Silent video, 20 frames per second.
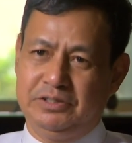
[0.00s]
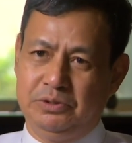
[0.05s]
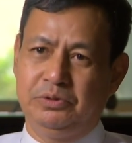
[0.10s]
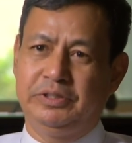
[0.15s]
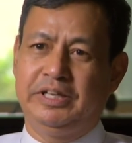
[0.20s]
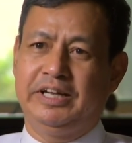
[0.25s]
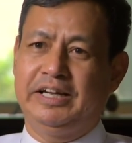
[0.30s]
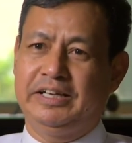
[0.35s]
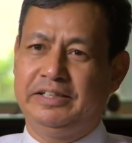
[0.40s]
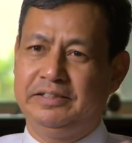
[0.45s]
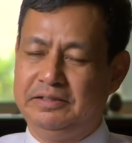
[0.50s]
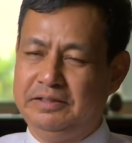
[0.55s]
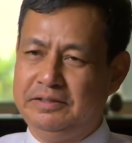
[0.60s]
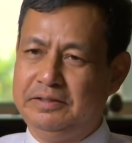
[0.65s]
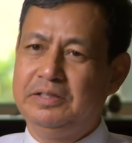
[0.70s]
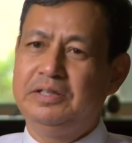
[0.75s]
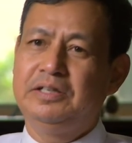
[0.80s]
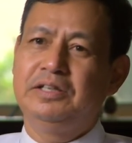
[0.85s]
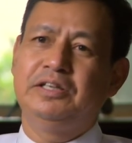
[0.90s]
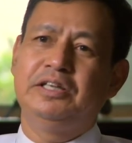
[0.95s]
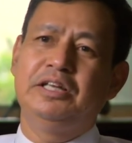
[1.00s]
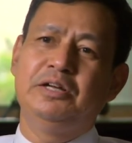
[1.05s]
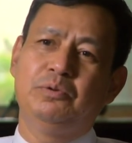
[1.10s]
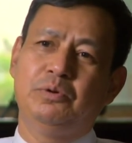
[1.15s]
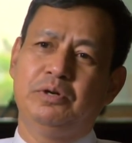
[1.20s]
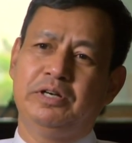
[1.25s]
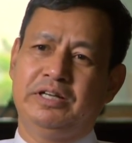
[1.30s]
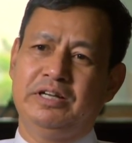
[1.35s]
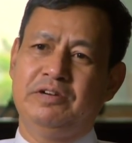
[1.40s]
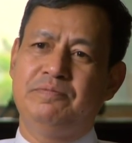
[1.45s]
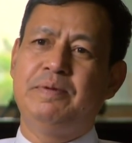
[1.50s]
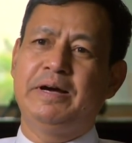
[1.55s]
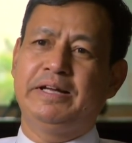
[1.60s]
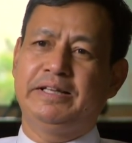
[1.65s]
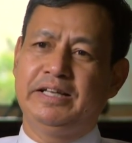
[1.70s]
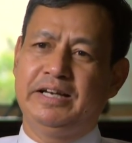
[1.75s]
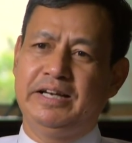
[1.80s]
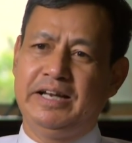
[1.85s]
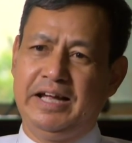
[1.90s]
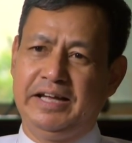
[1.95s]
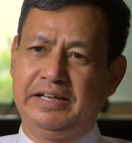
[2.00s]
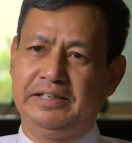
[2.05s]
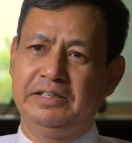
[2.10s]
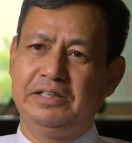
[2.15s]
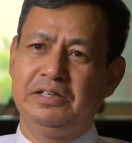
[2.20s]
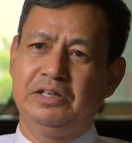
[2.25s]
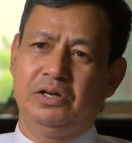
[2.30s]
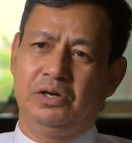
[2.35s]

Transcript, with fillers: So they can, they will give back the land.